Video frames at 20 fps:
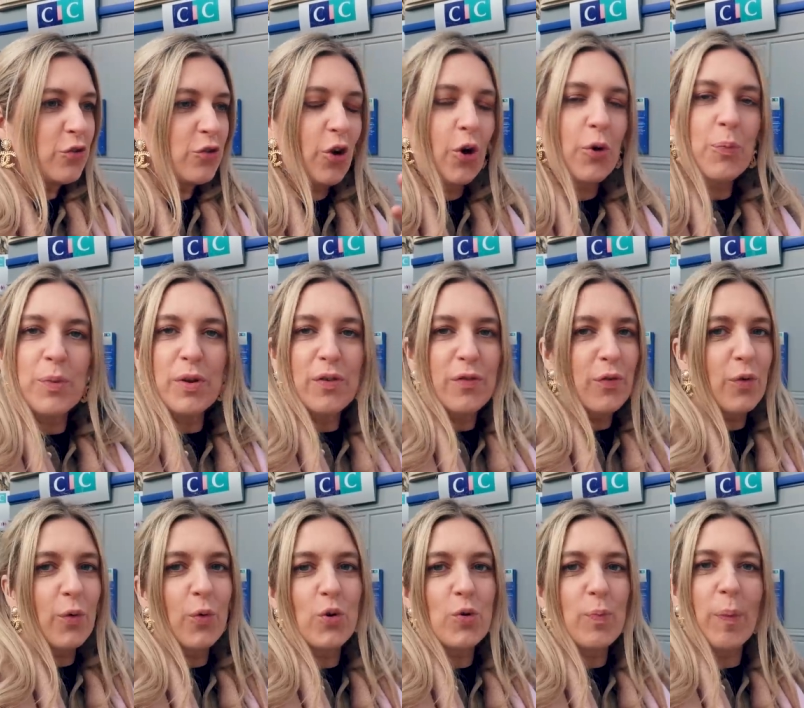Don't be
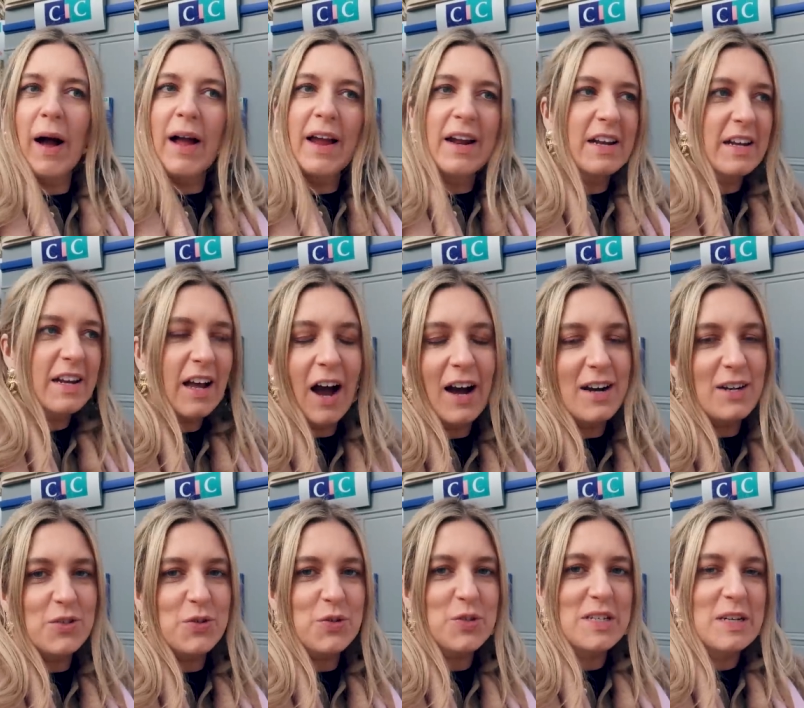fooled by any
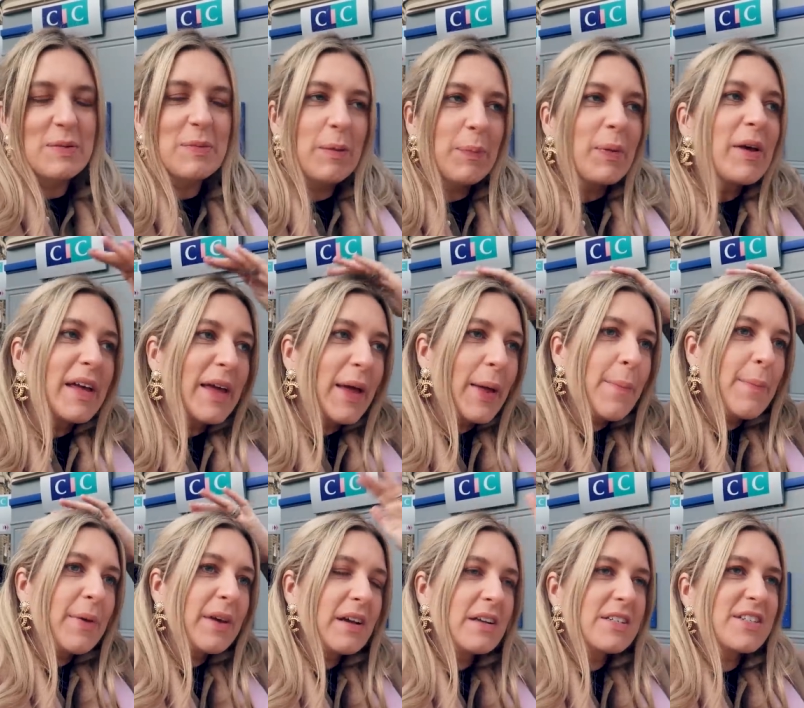colours you see me
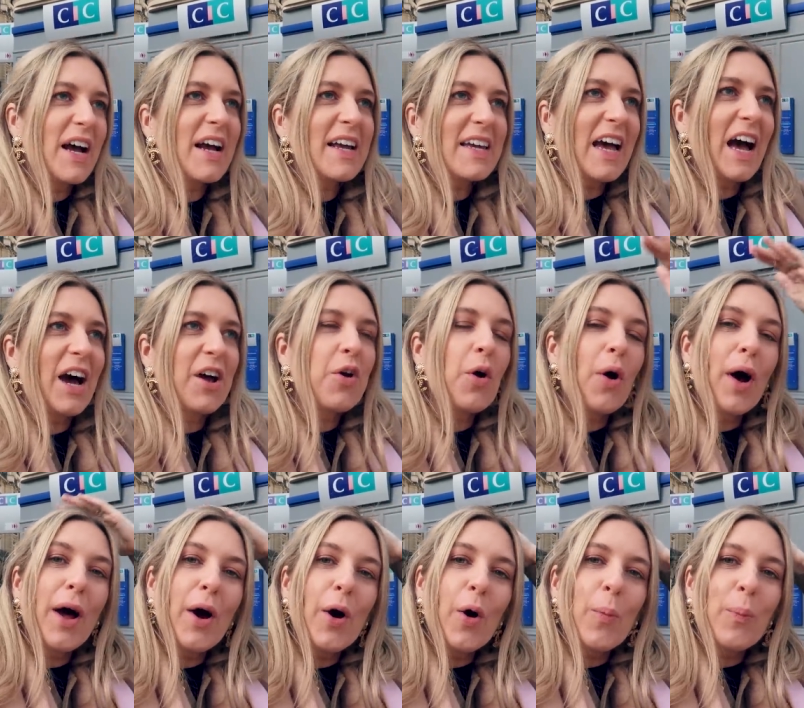picking because I cannot
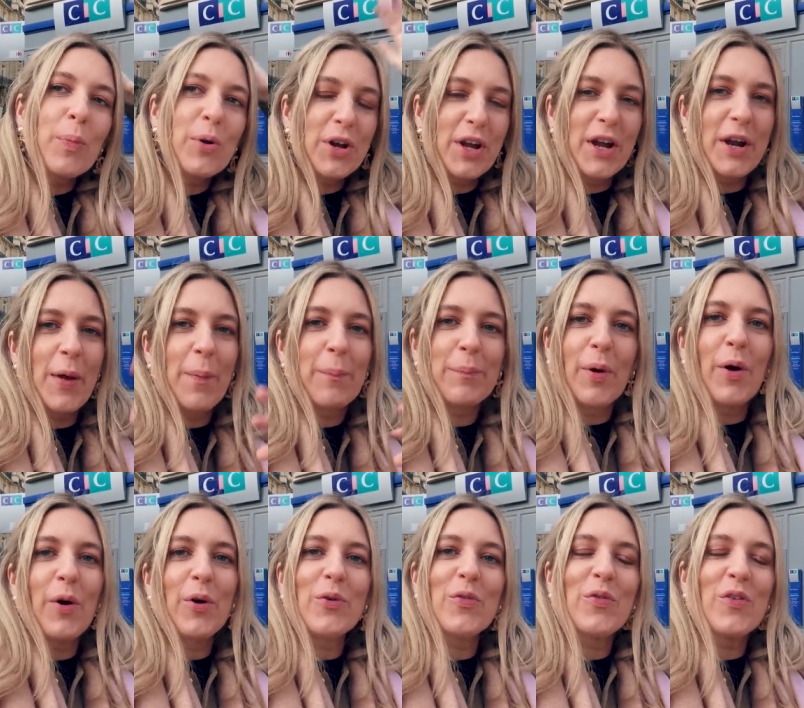help looking at
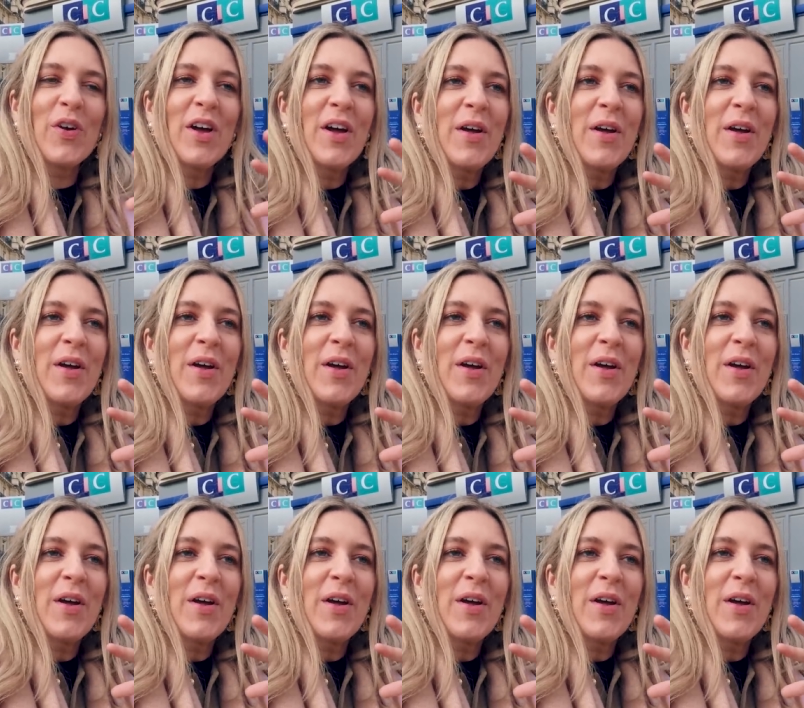both